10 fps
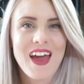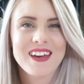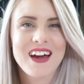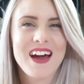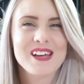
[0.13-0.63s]

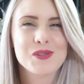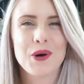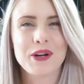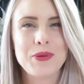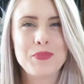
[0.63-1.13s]
Hey guys,
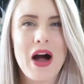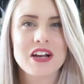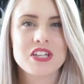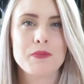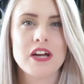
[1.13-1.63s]
welcome
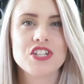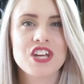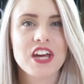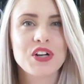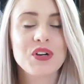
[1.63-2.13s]
back to my
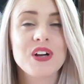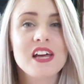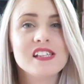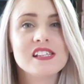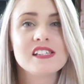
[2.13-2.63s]
channel.
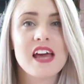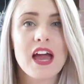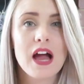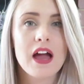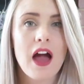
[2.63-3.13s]

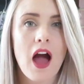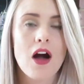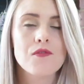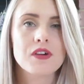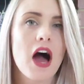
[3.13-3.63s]
Today I
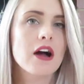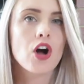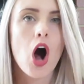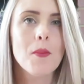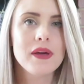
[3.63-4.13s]
have a
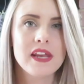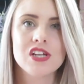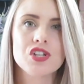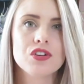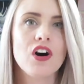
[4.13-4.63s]

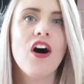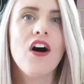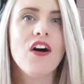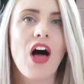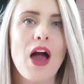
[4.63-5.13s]
combination
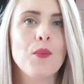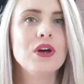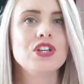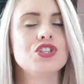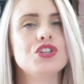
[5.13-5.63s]
haul. I
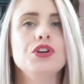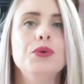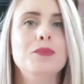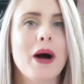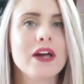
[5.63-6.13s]
went
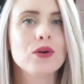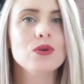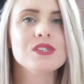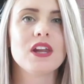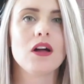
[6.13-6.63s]
to
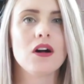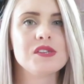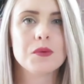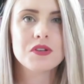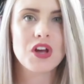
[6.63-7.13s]
Michael's and I
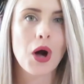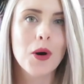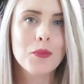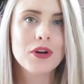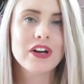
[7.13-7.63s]
also went to
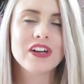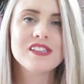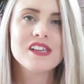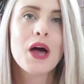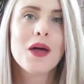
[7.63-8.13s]
Home
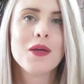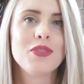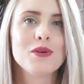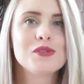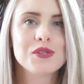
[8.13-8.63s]
Goods.
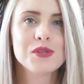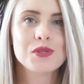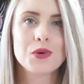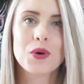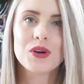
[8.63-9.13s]
Those two
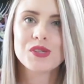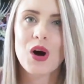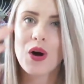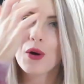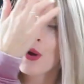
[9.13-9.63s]
stores
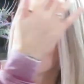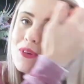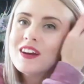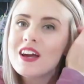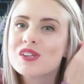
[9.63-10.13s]
are
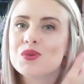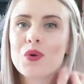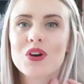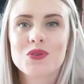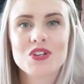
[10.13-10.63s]
right next
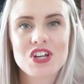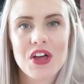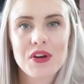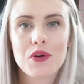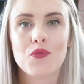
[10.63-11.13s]
door to each
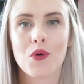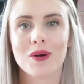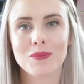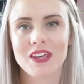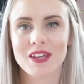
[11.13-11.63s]
other
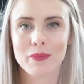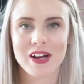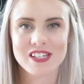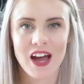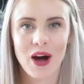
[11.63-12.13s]
for me in
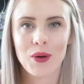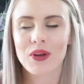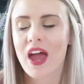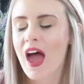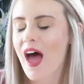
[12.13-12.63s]
my
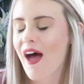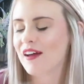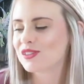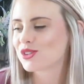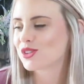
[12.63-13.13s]
town.
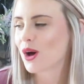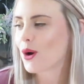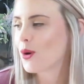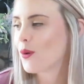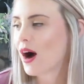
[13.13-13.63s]
And
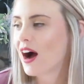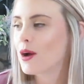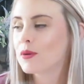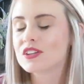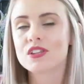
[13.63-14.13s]
so
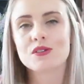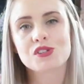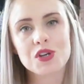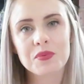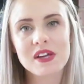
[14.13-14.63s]
I went to
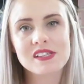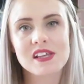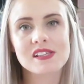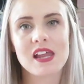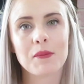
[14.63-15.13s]
those two
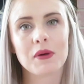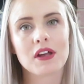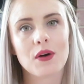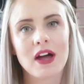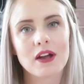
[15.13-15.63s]
places and I'm
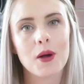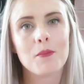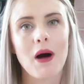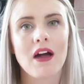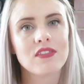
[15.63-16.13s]
gonna go ahead and
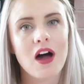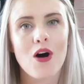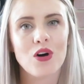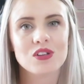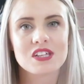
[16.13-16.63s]
combine that
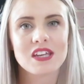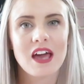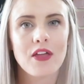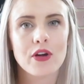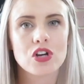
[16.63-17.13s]
haul
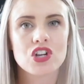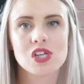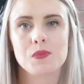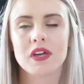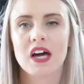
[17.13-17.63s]
together
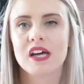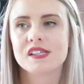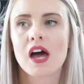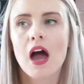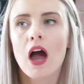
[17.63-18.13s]
just
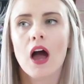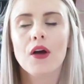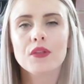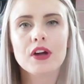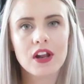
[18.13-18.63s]
because
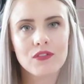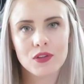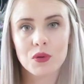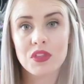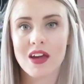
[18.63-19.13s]
I only got a
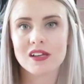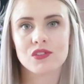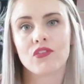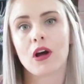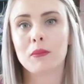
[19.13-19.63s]
few
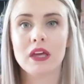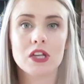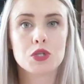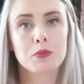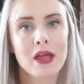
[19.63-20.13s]
things from
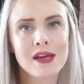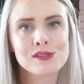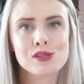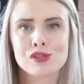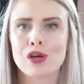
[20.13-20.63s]
each
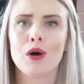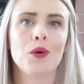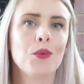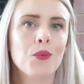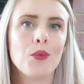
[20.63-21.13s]
place,
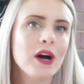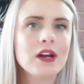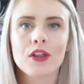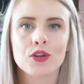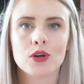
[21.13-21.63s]
so why
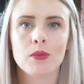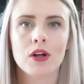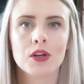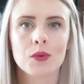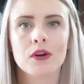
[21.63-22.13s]
not throw them
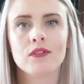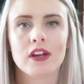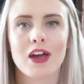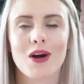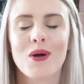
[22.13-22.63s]
all into one
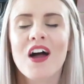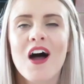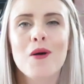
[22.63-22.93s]
video?